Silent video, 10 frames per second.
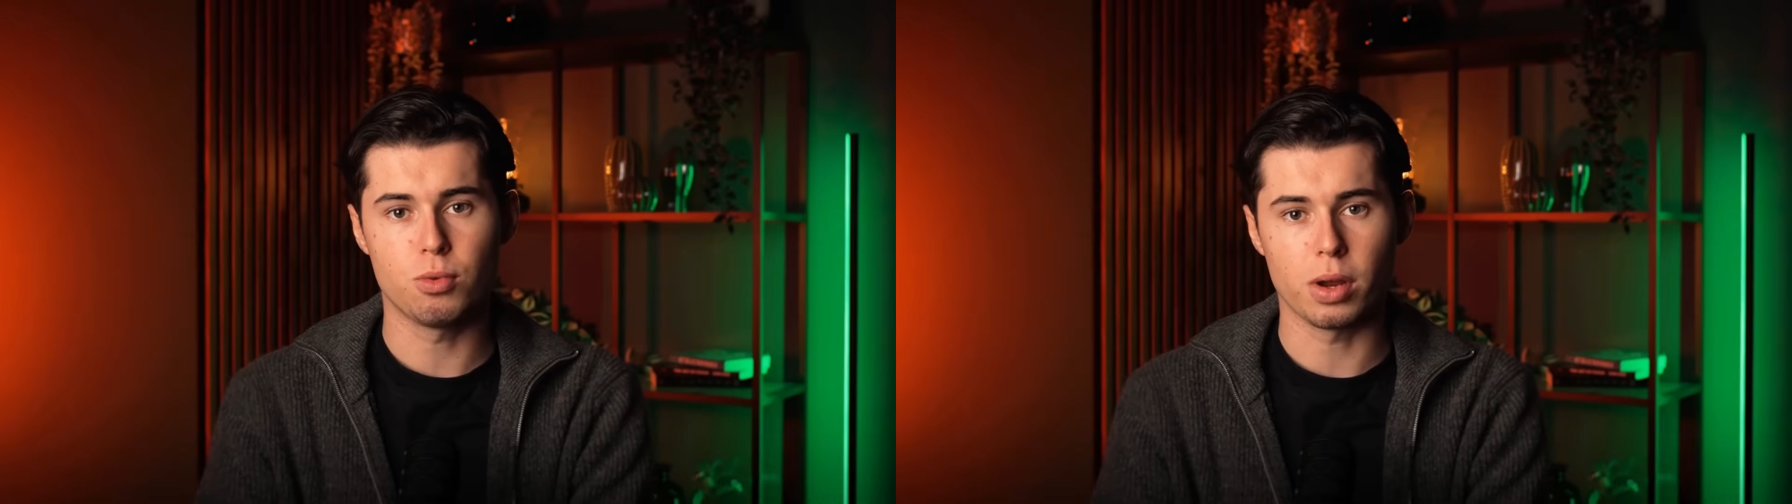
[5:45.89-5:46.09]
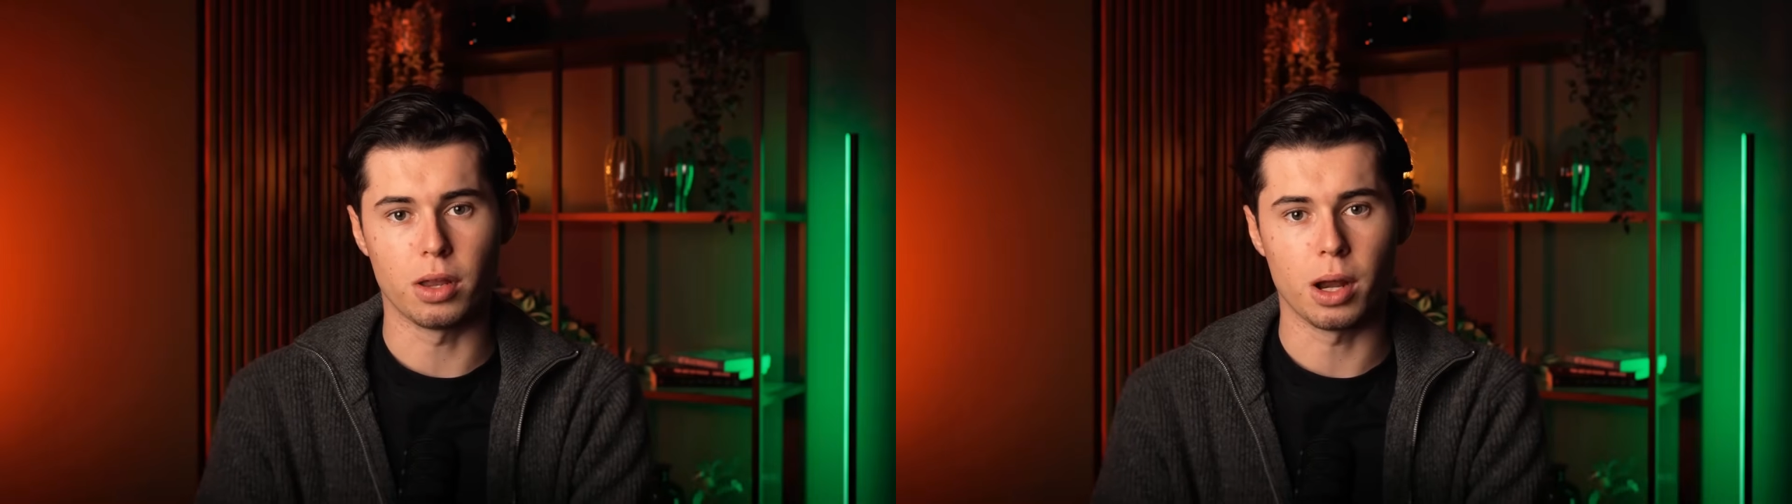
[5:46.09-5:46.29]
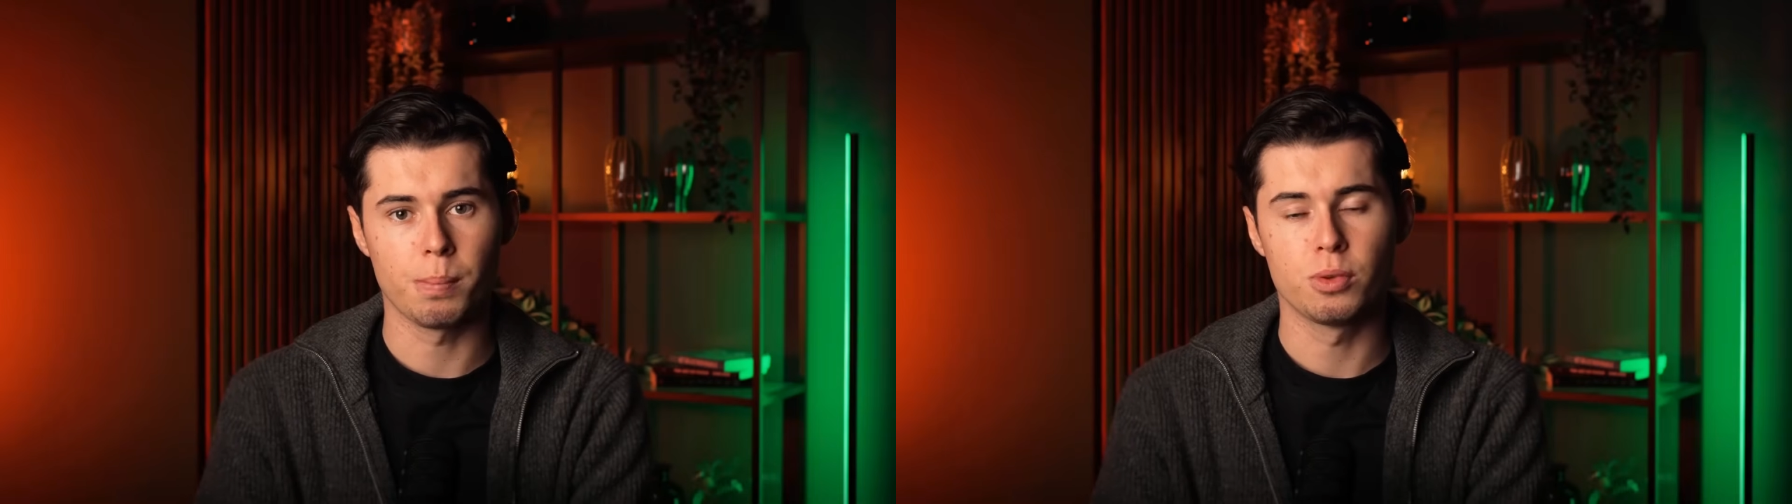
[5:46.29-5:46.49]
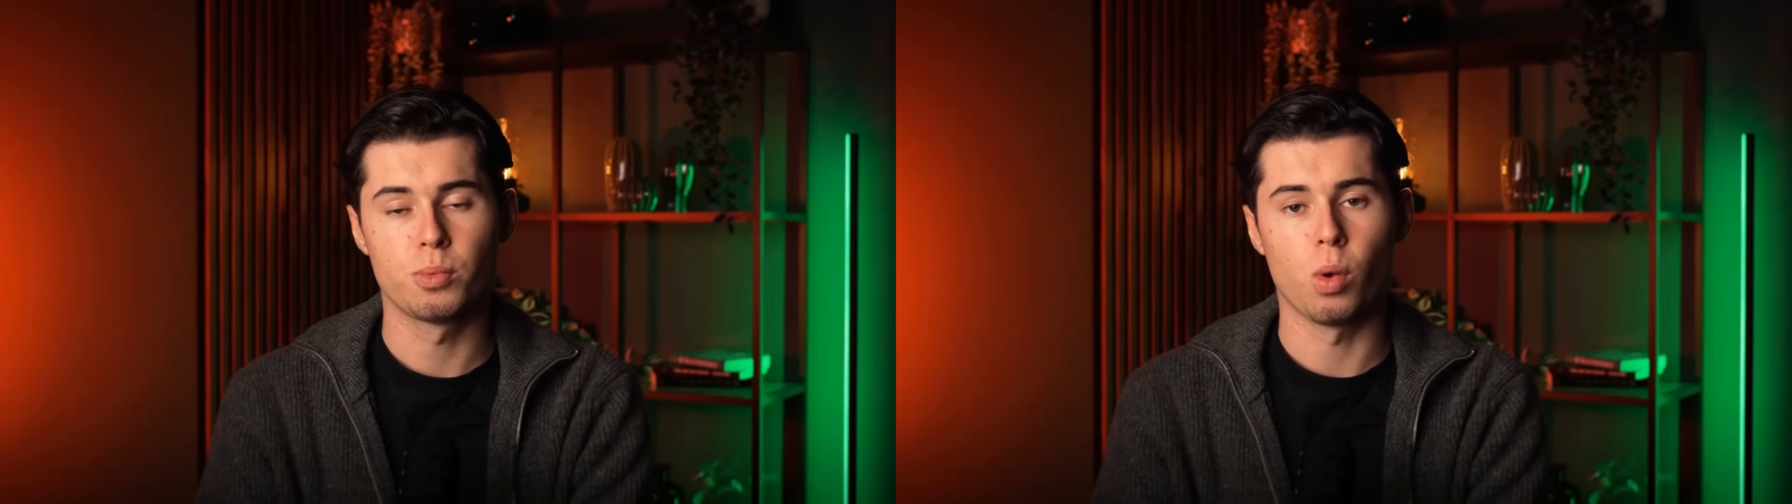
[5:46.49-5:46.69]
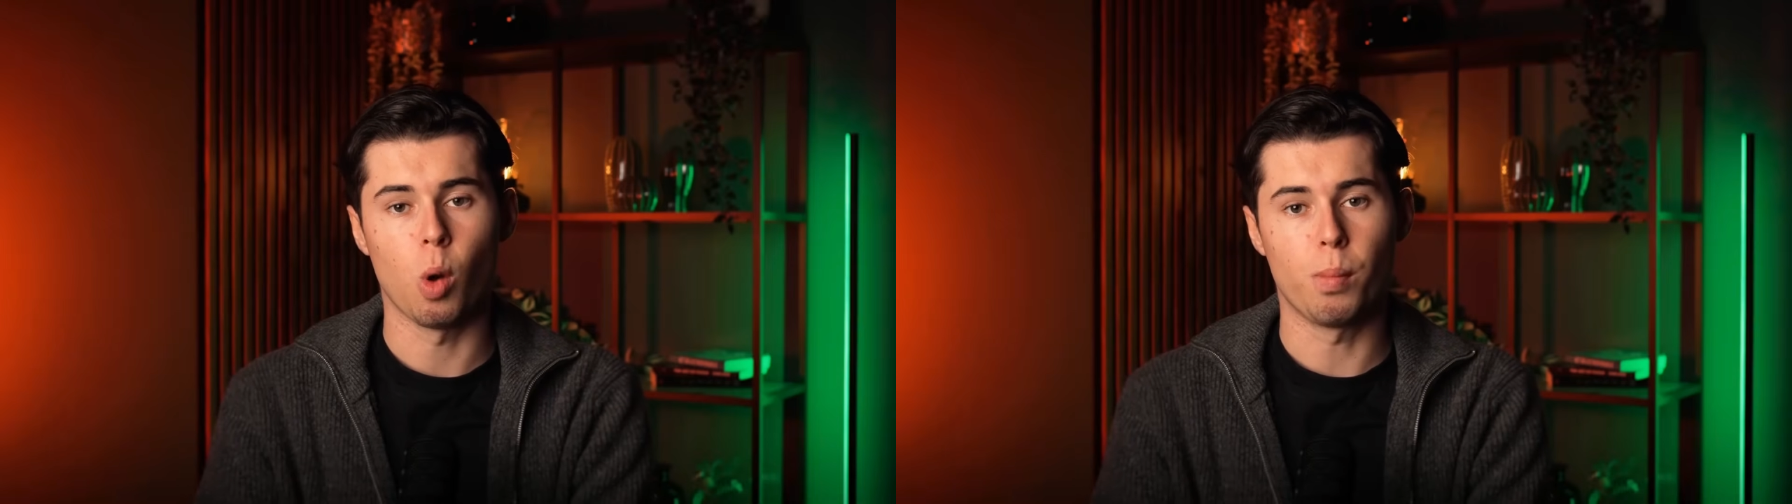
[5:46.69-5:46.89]
three clips
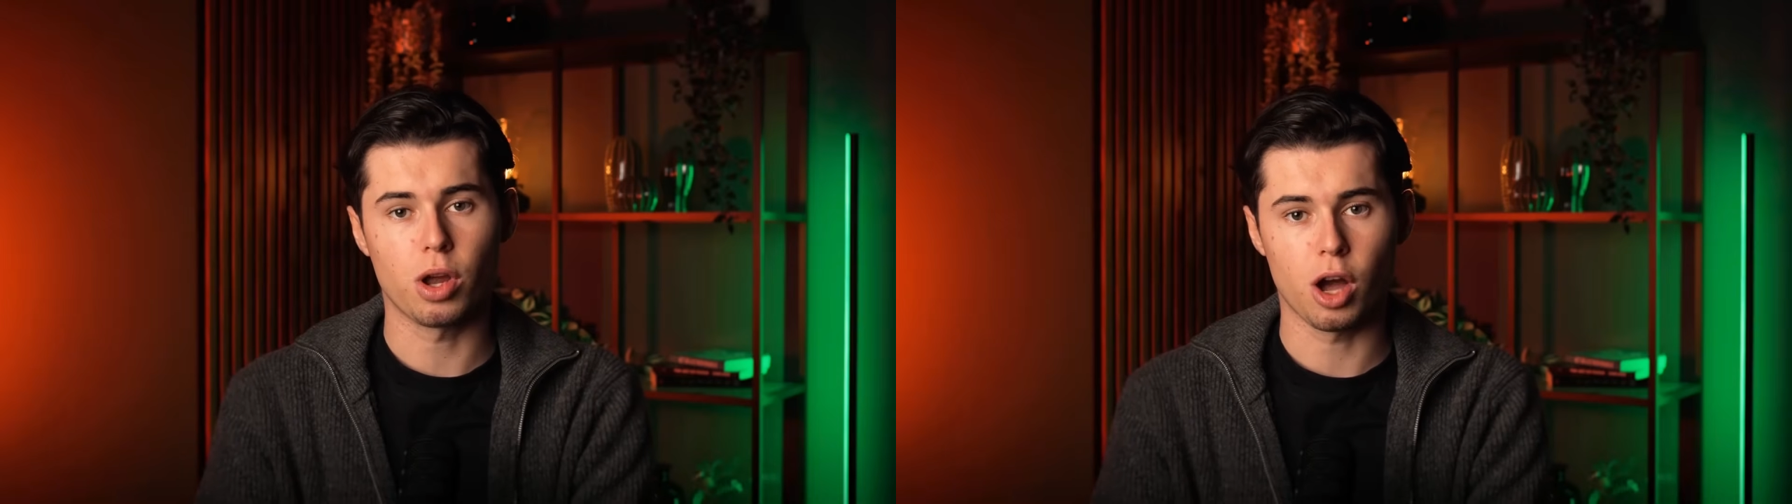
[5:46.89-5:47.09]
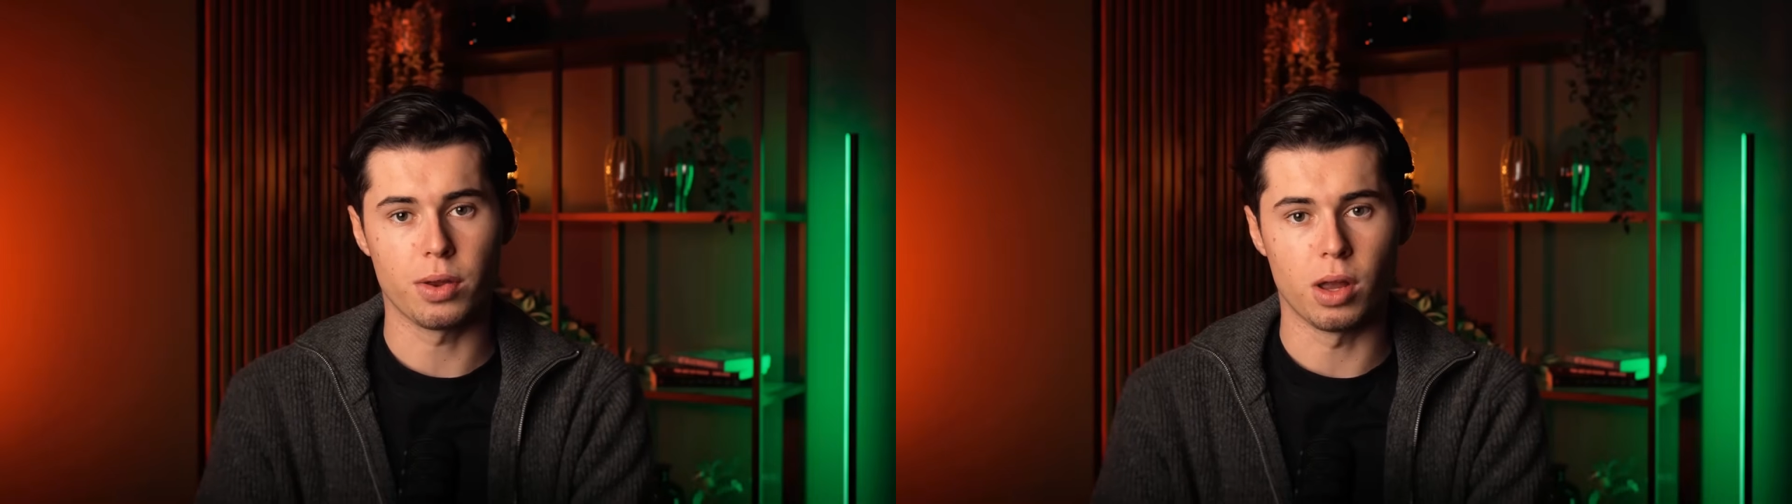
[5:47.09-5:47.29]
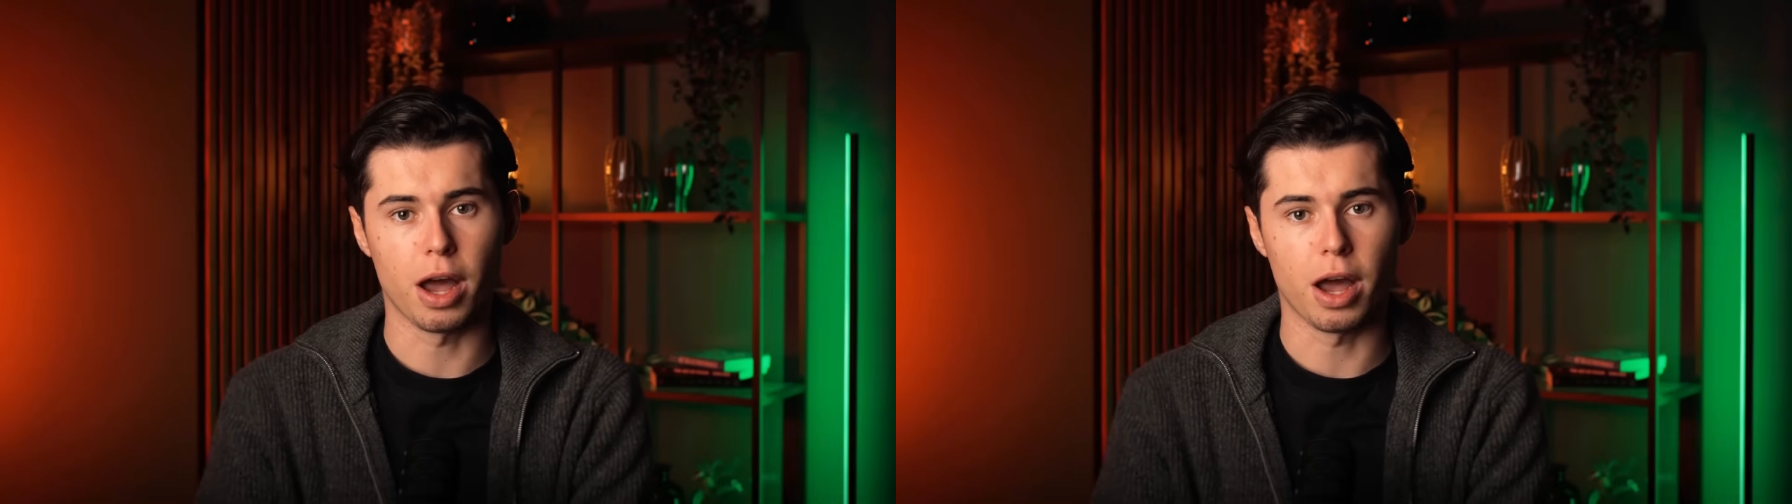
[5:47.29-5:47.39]
from OpenArt.